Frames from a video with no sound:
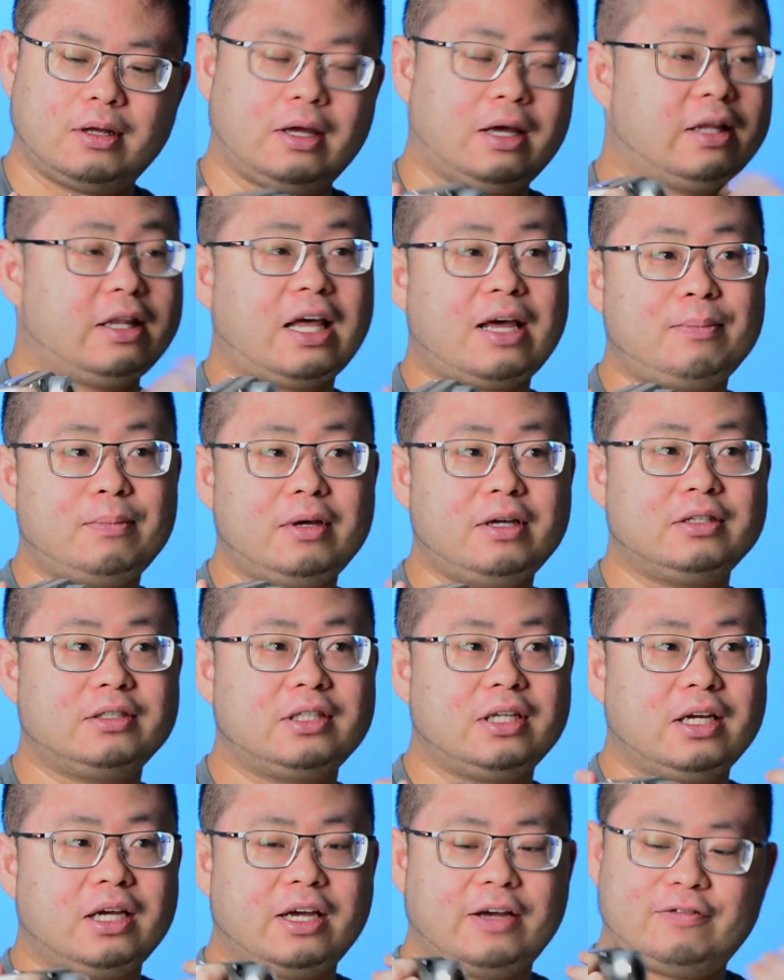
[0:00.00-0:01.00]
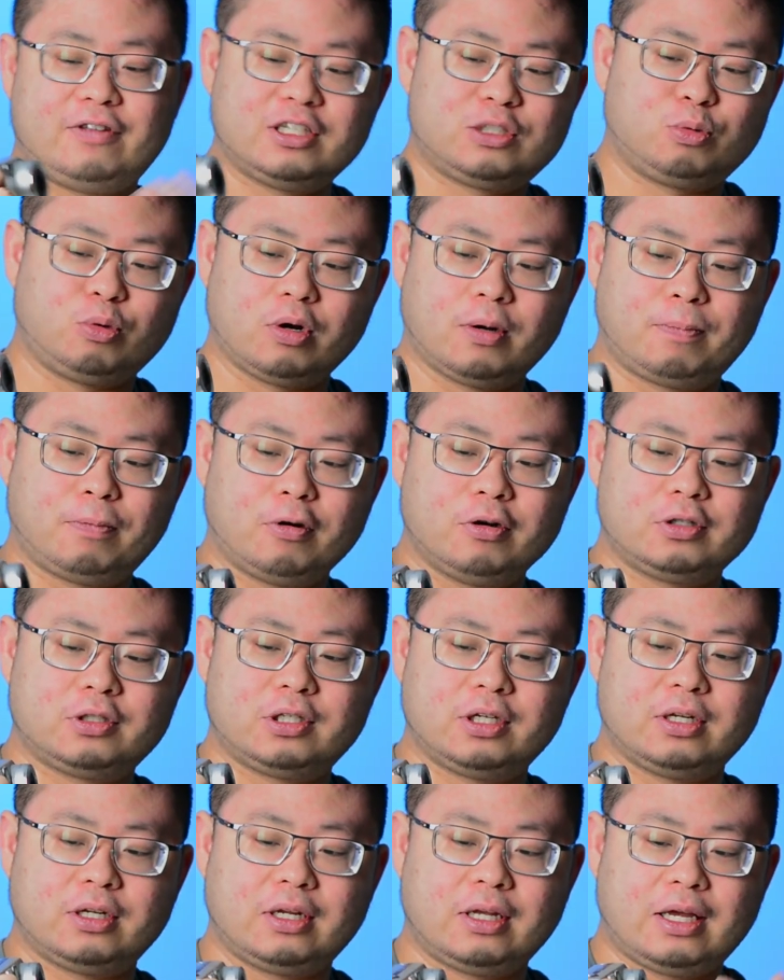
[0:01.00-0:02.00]
And that means if this were a
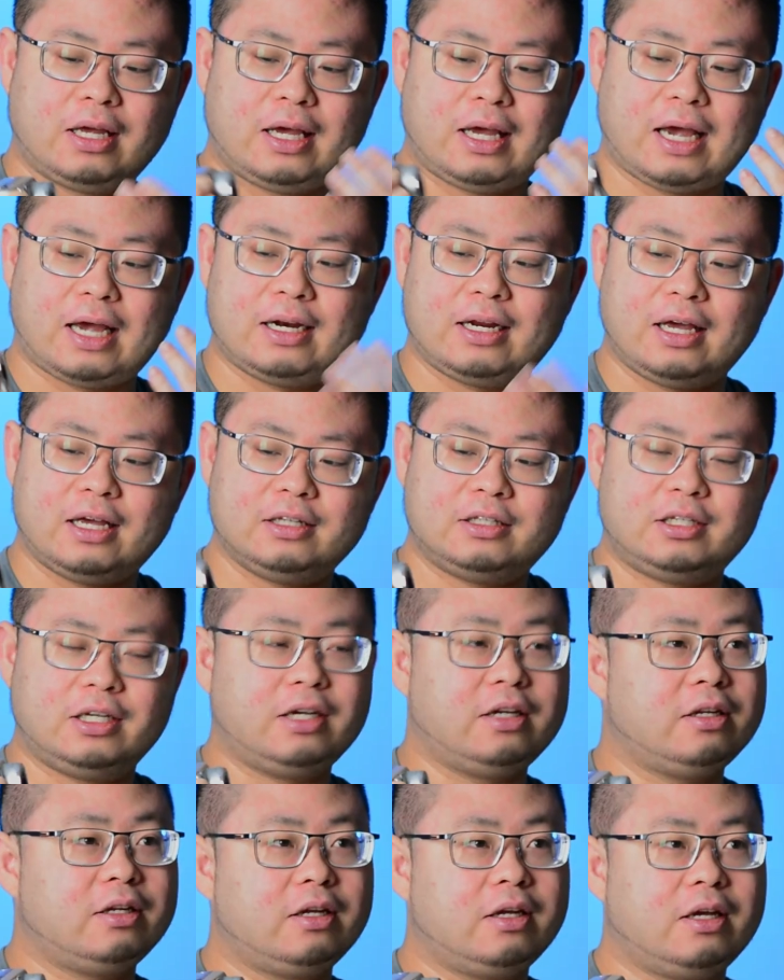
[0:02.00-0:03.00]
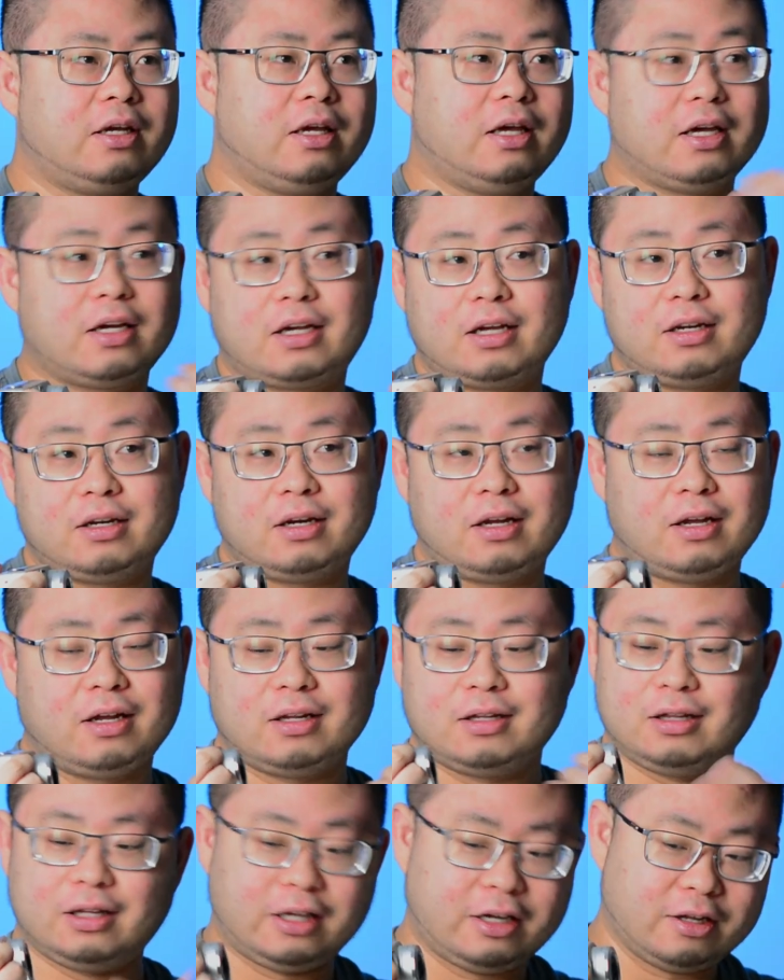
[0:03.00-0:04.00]
person at 18, it can
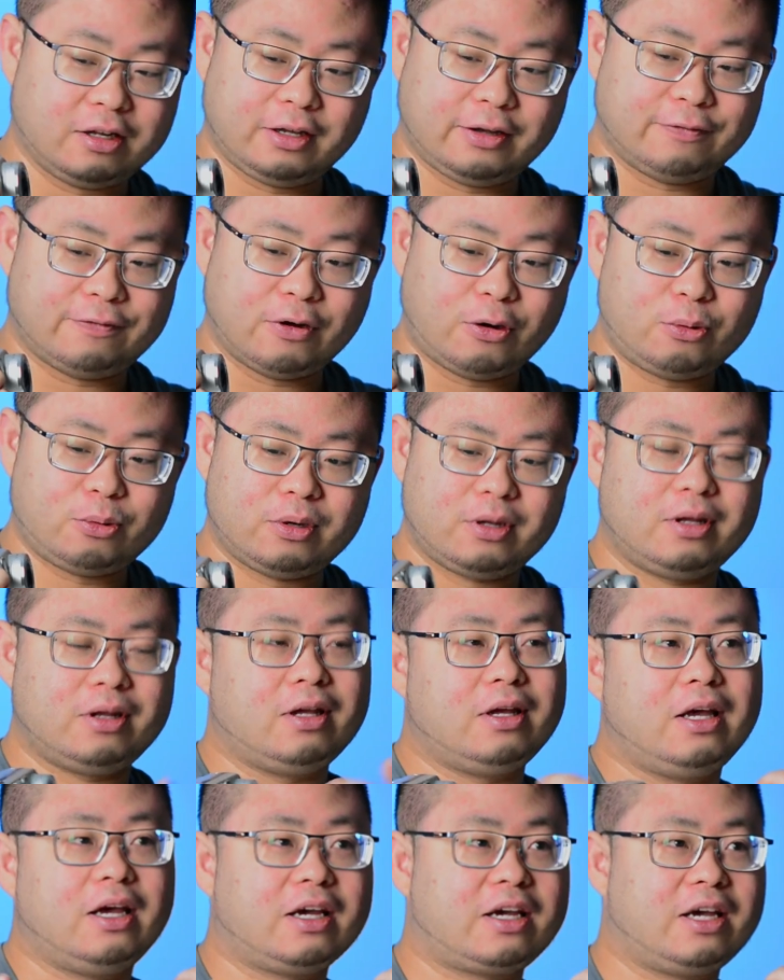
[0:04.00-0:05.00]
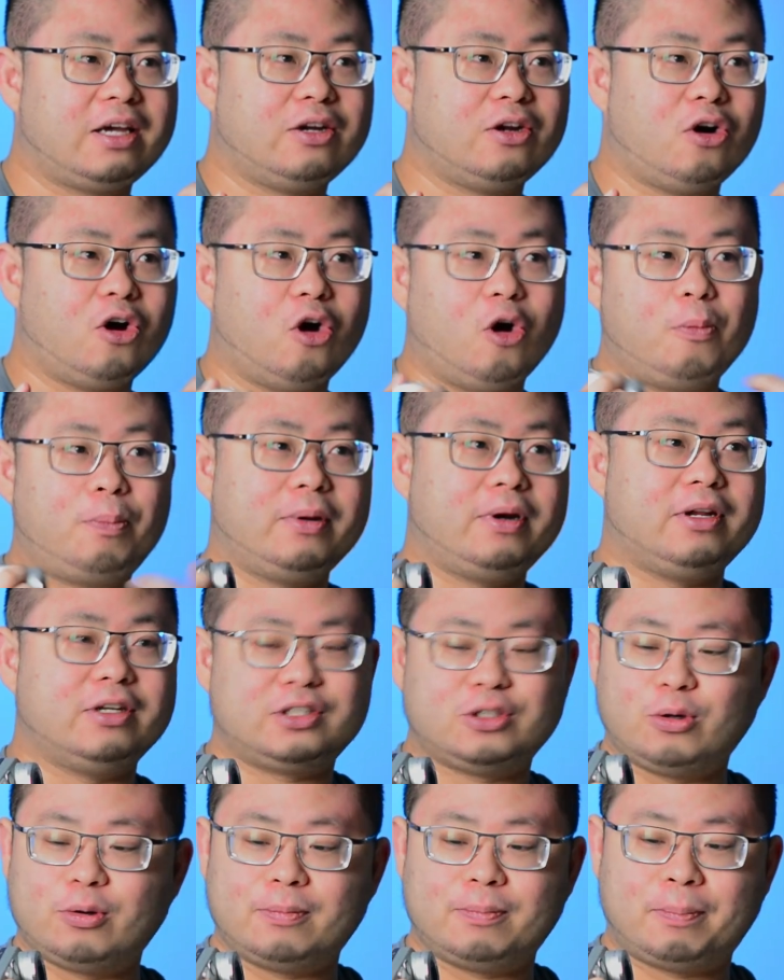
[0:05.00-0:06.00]
legally vote, it can open
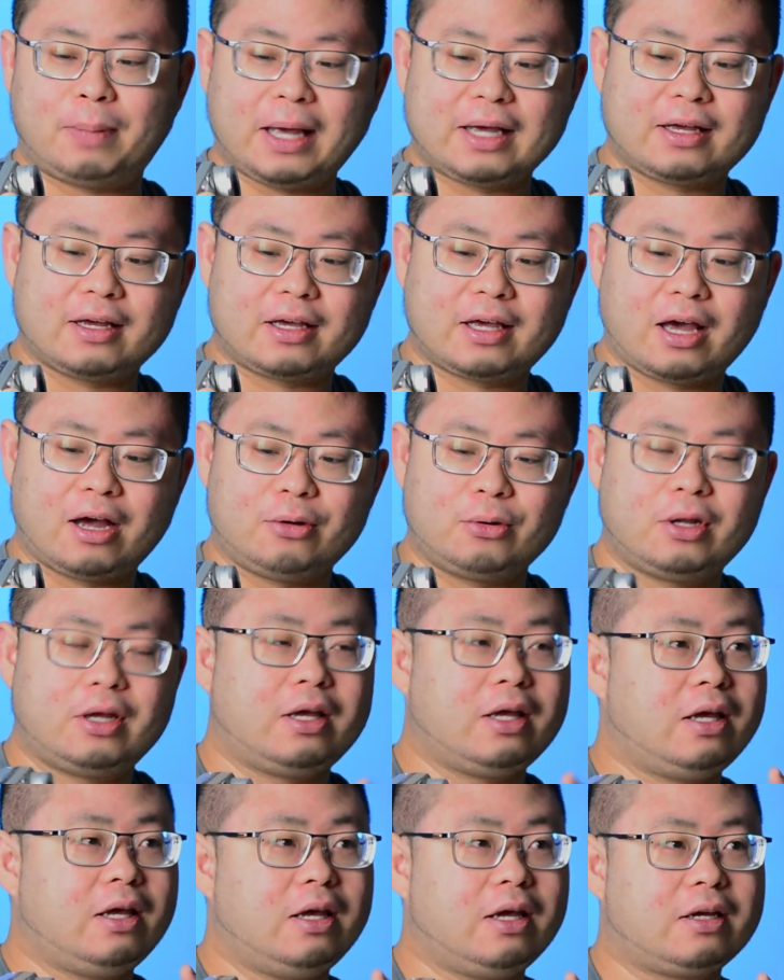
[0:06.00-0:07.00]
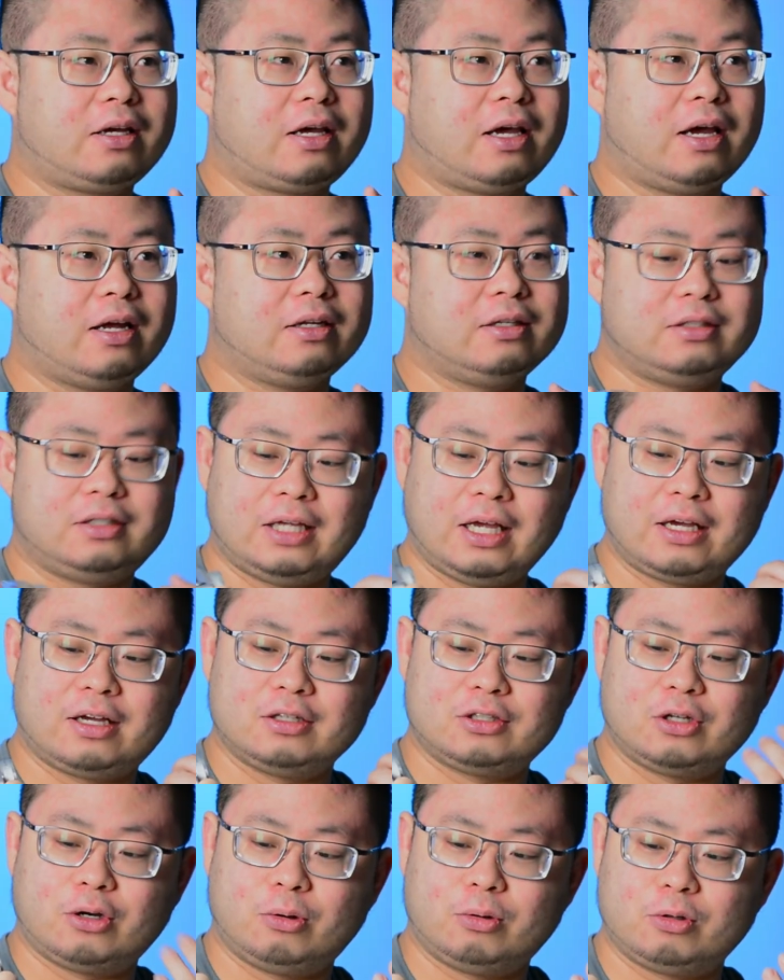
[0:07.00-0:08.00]
its own bank account, it can
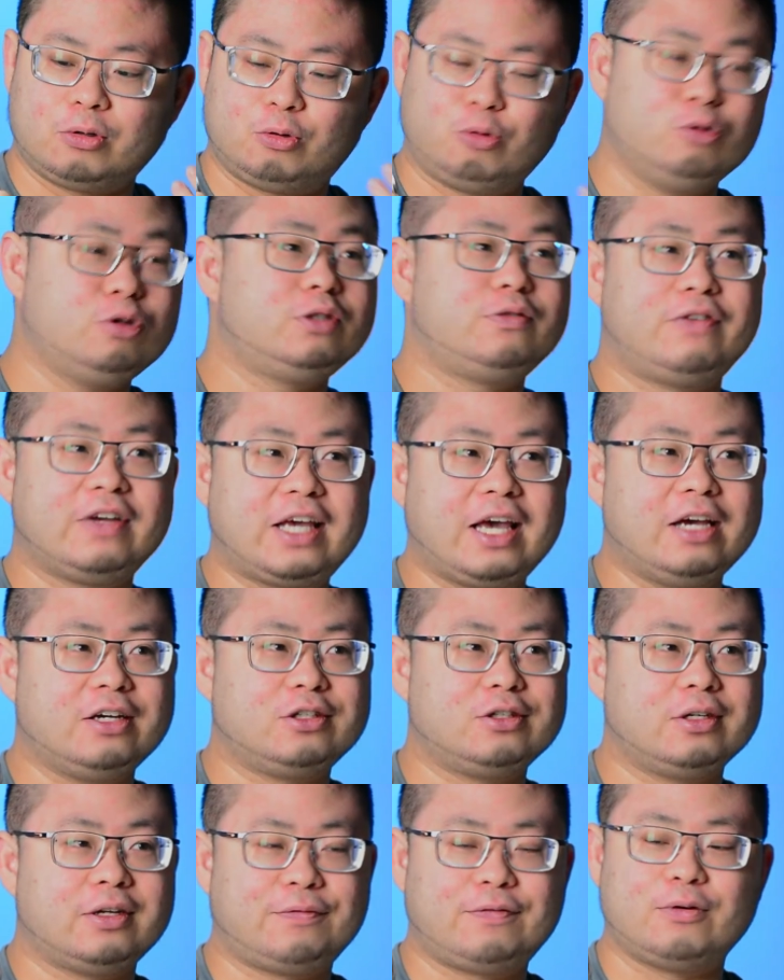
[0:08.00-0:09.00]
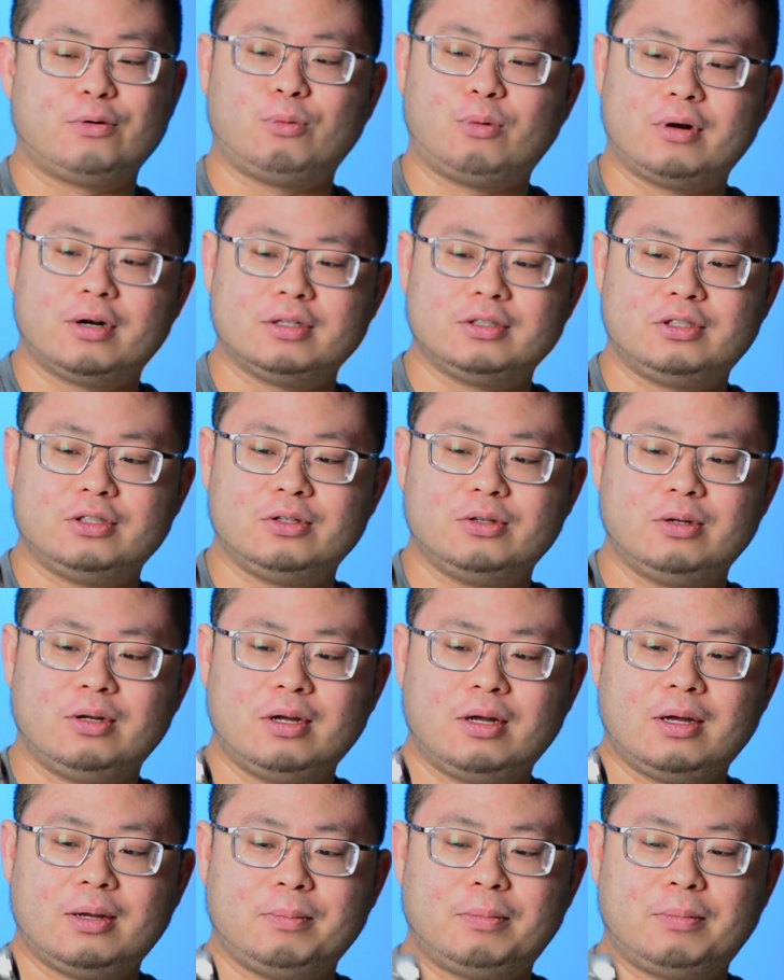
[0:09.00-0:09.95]
take its own cruise vacation if it wanted to.